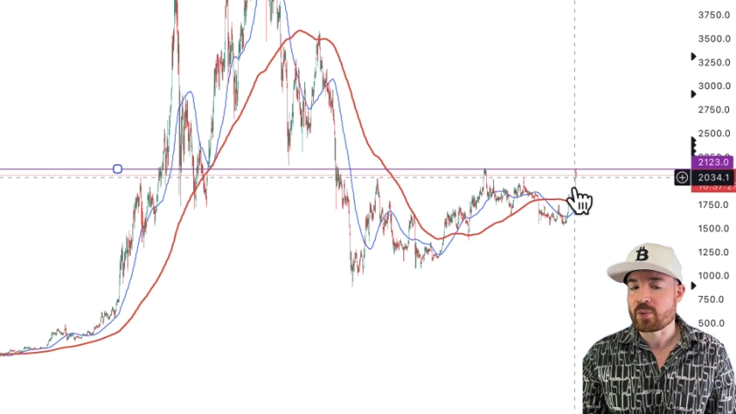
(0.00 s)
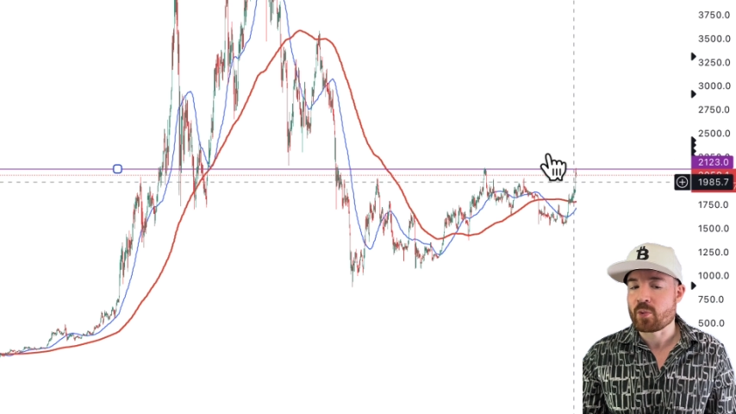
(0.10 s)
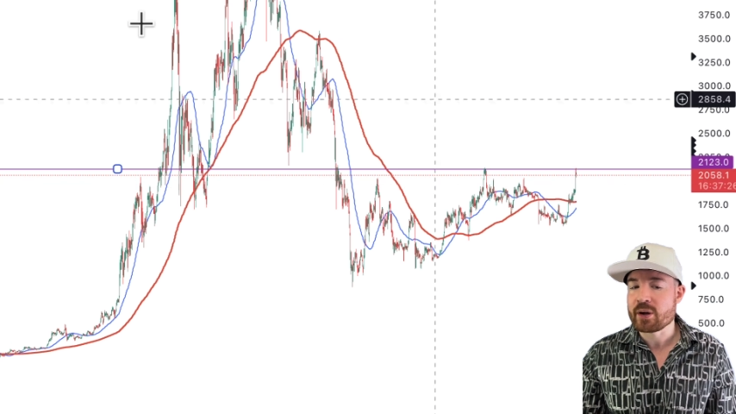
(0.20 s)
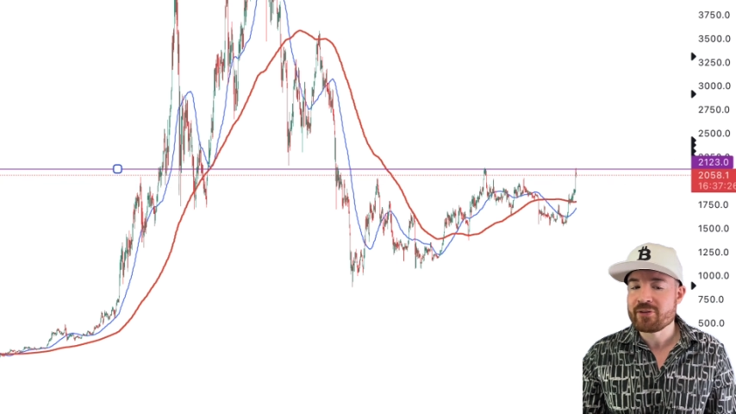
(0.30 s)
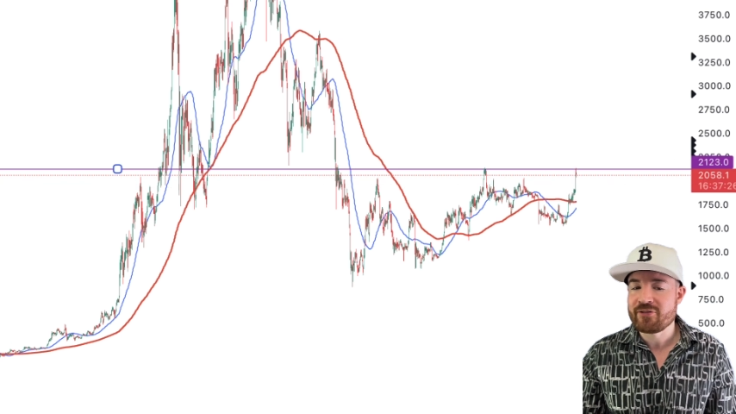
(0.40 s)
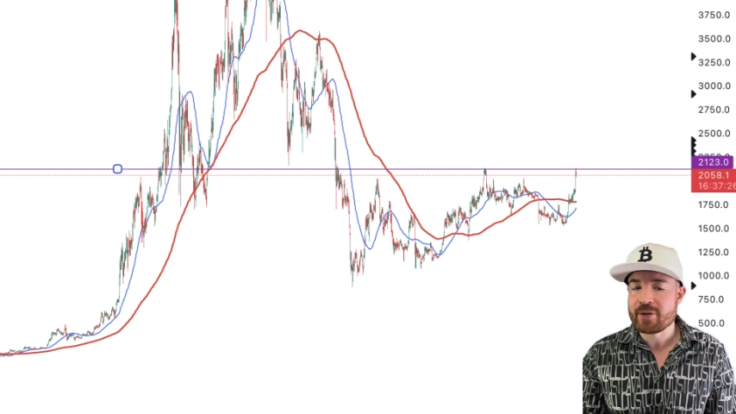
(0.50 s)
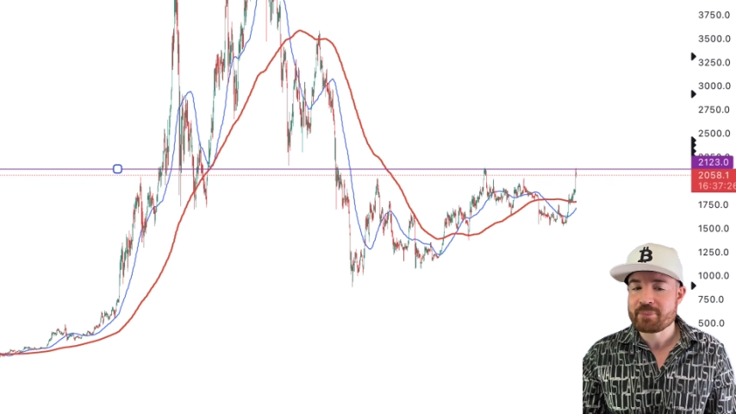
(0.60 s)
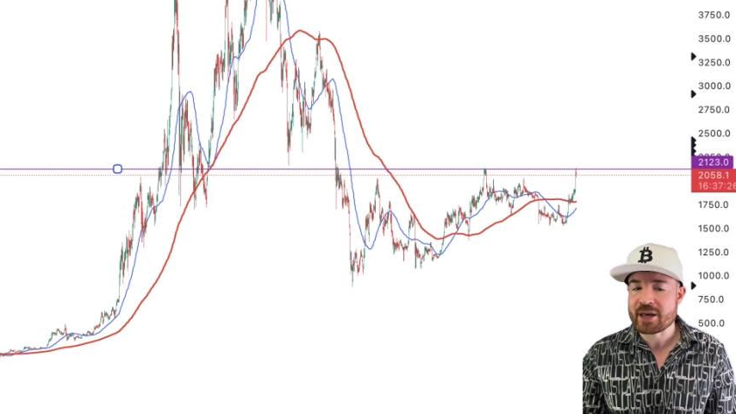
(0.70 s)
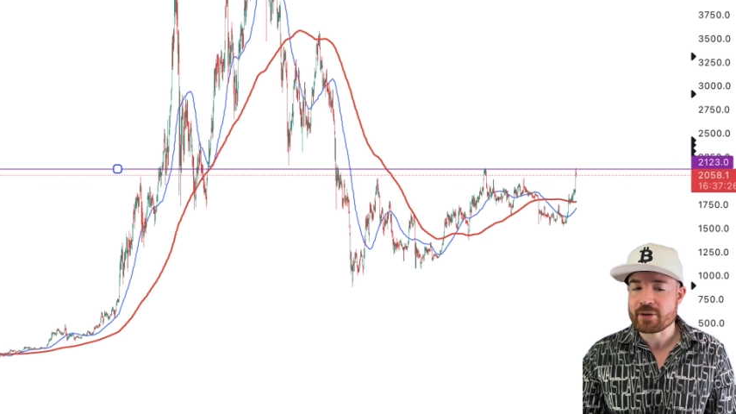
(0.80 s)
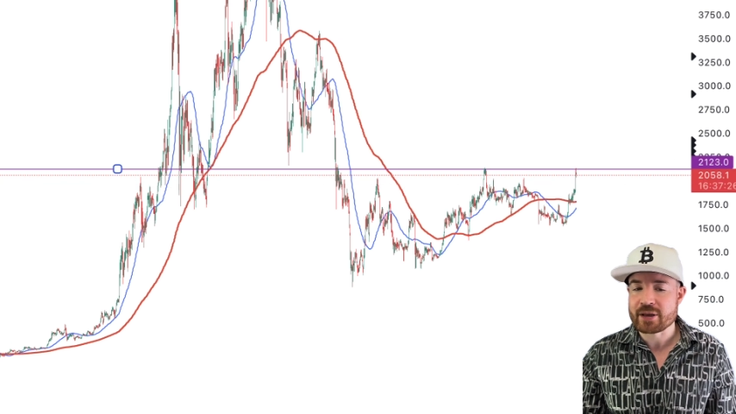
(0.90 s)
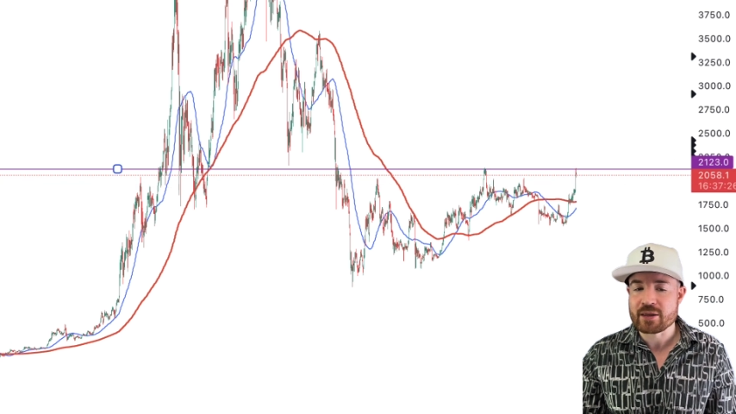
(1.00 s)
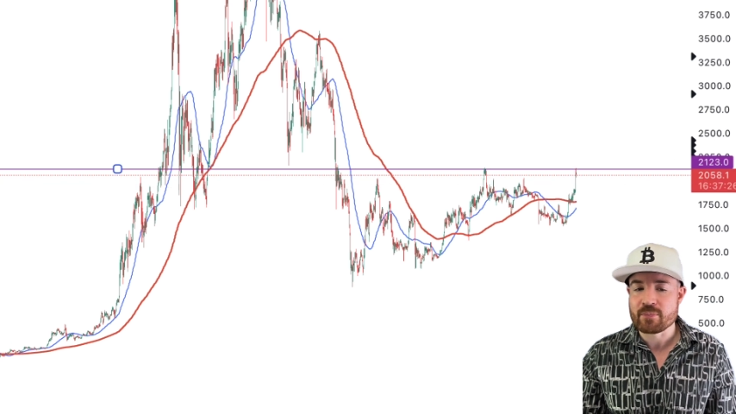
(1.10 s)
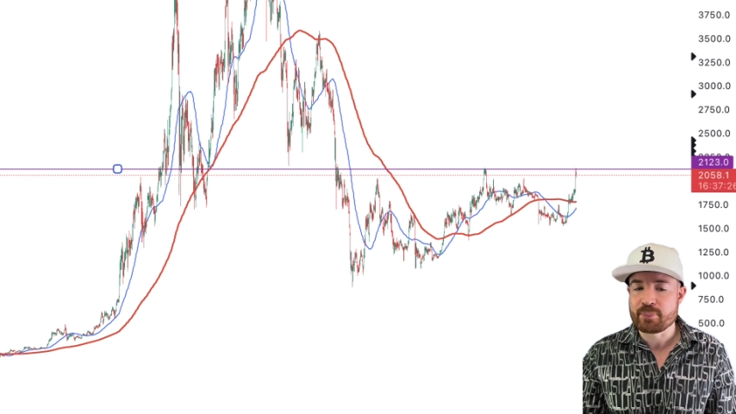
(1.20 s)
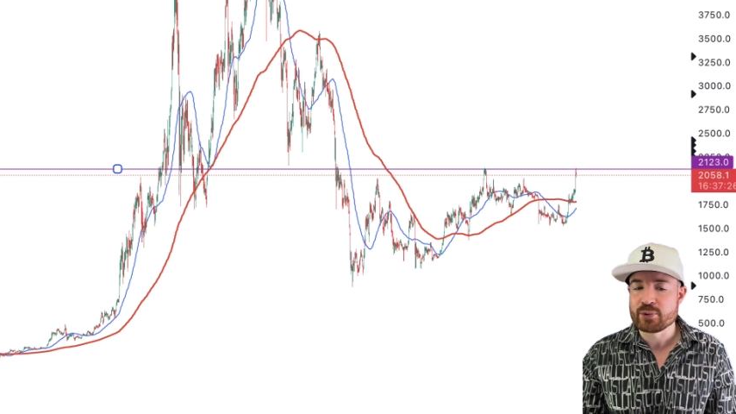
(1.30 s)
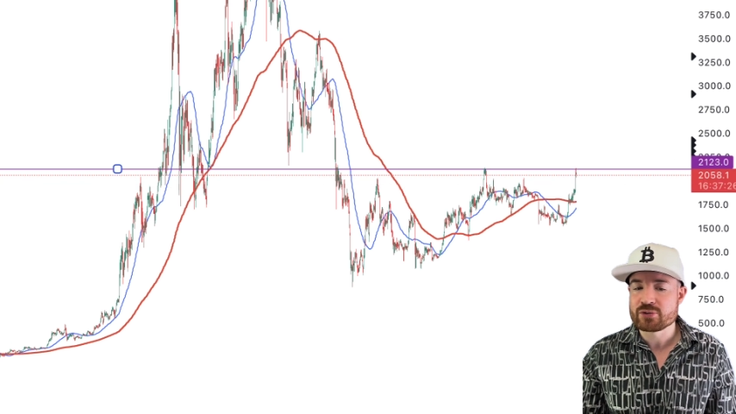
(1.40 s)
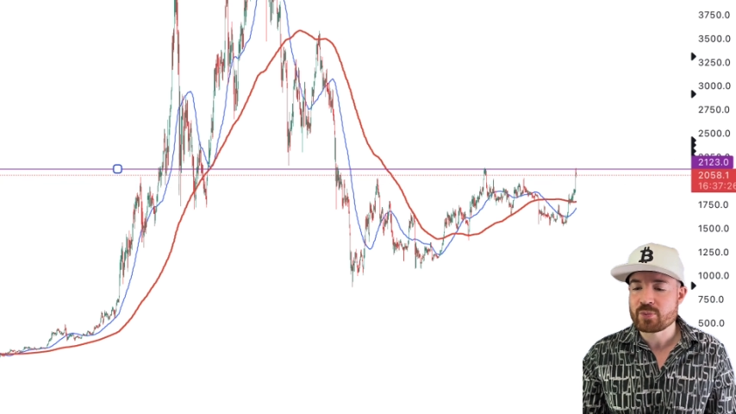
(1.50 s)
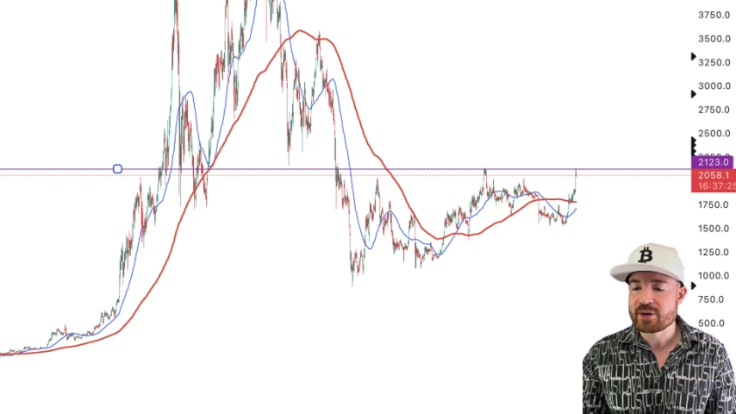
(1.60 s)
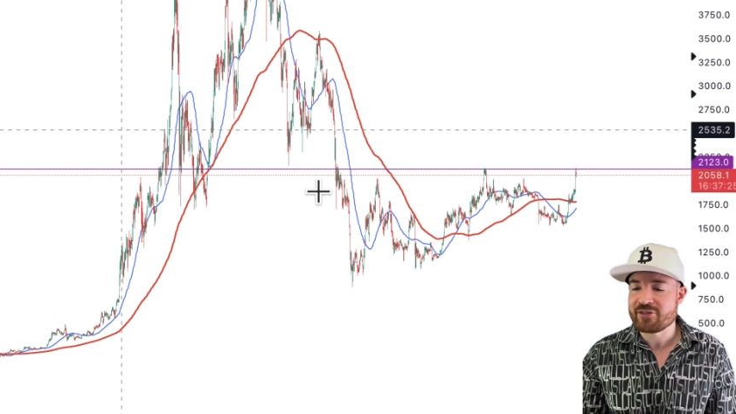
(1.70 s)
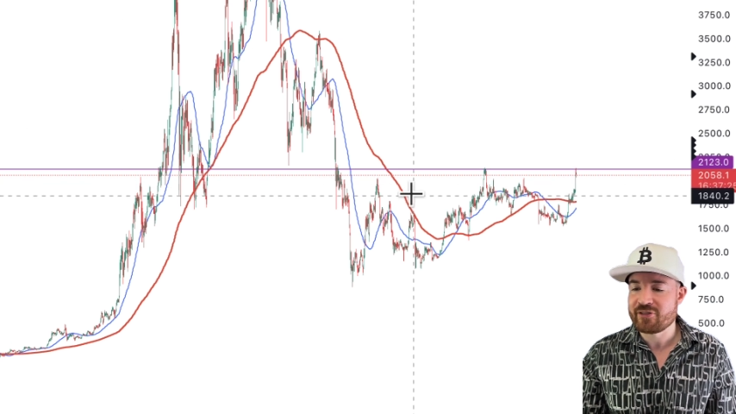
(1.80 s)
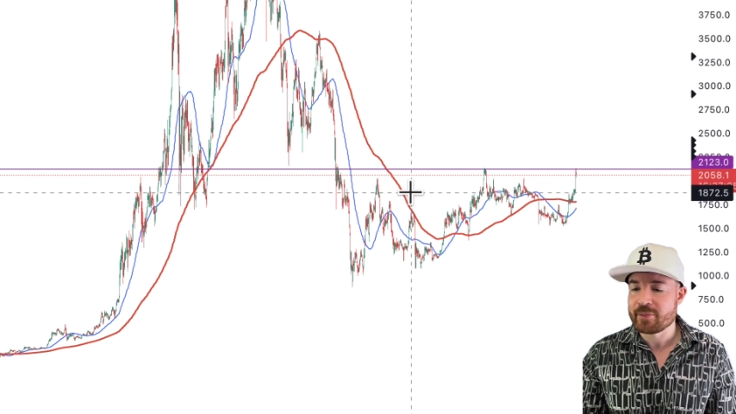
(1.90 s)
We want to flip that, okay? The bulls
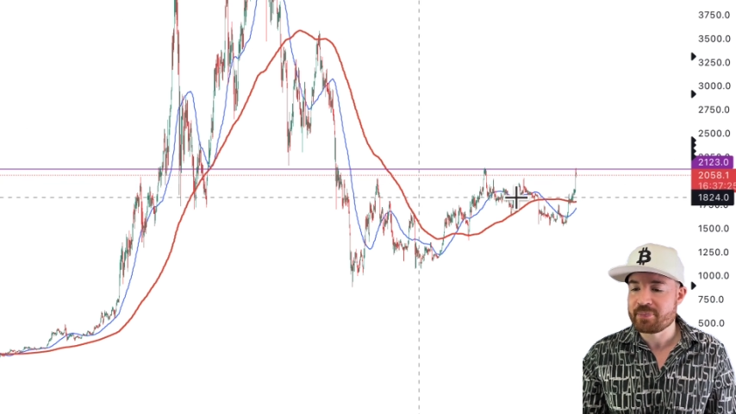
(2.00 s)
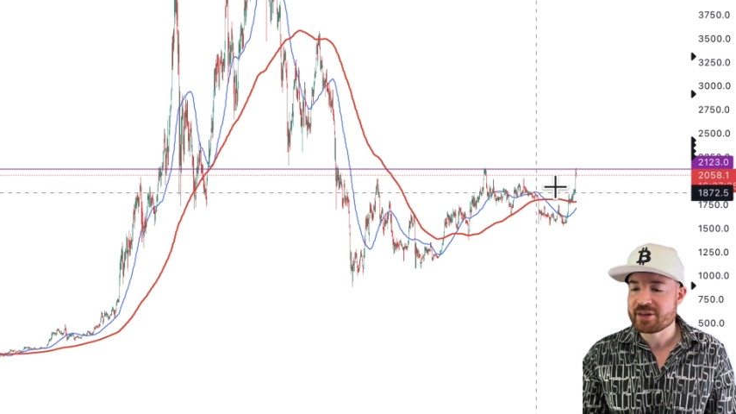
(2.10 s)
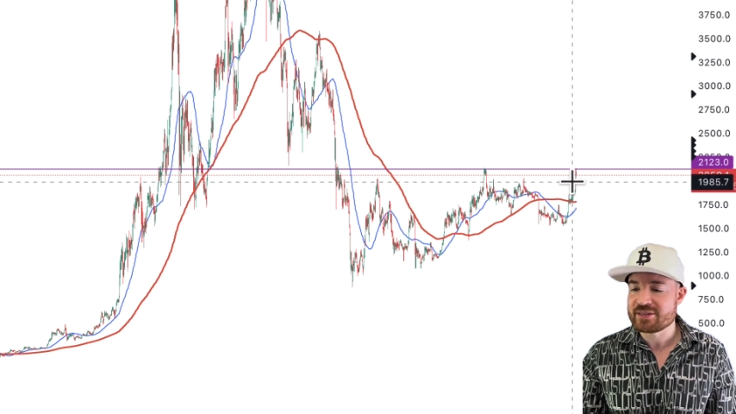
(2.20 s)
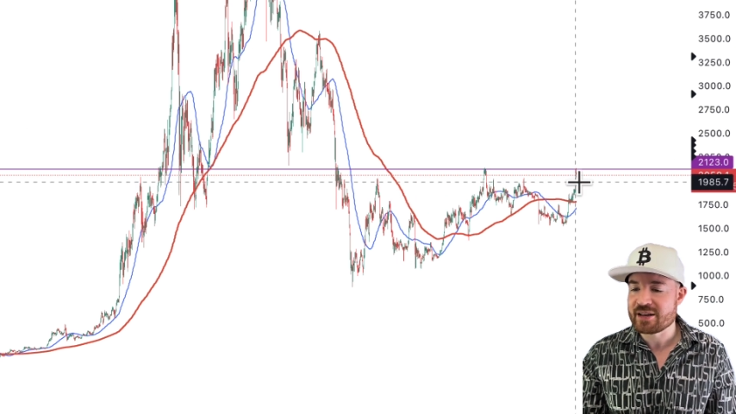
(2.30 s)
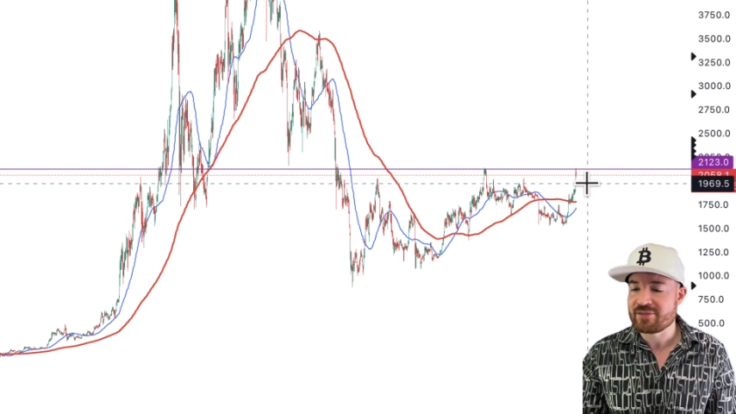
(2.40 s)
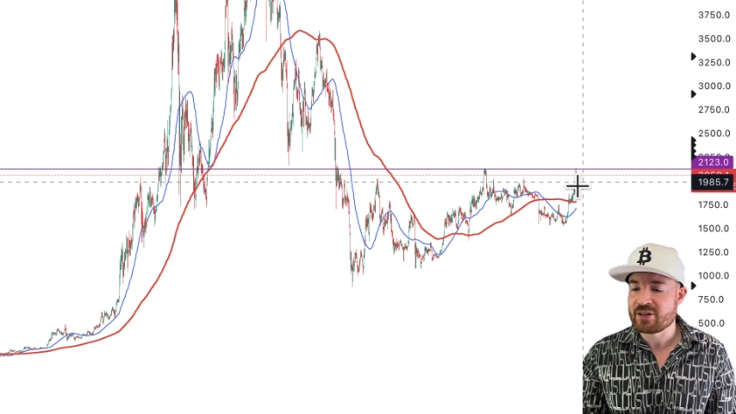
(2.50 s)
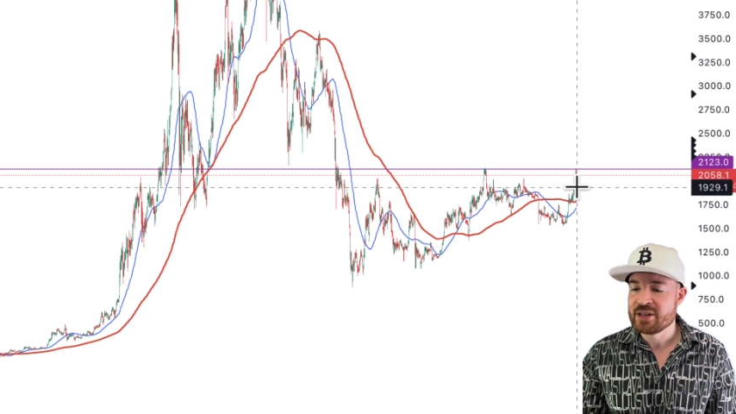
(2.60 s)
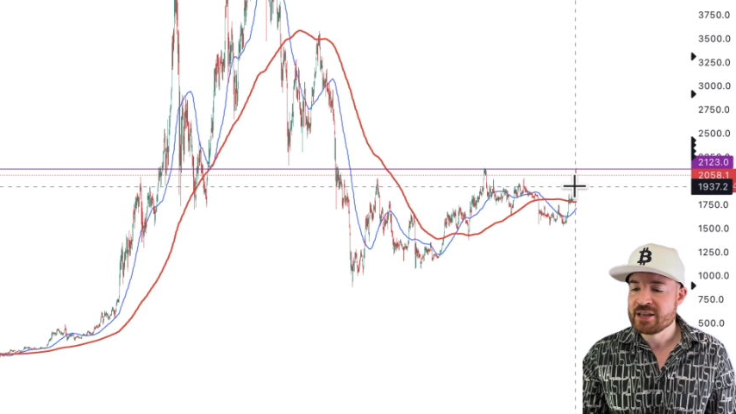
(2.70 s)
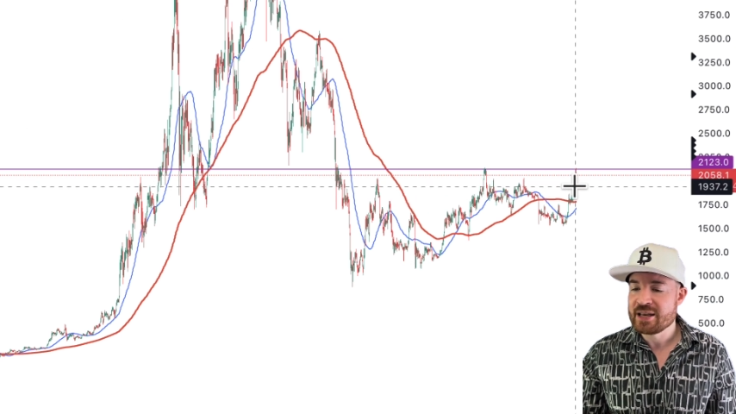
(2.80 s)
want to flip this level,